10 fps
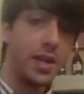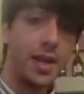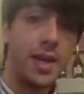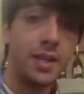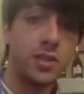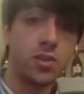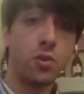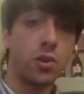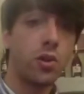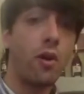and it's
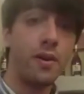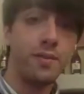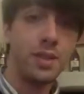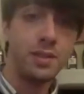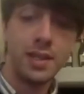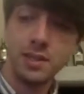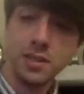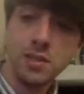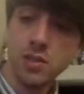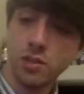called Coravin. And
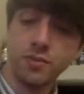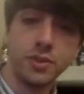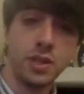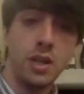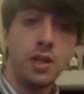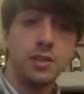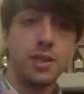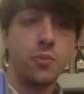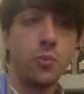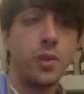this is something
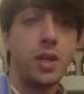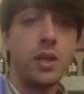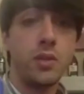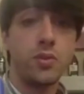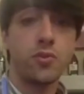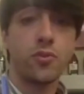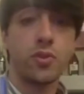that we use, of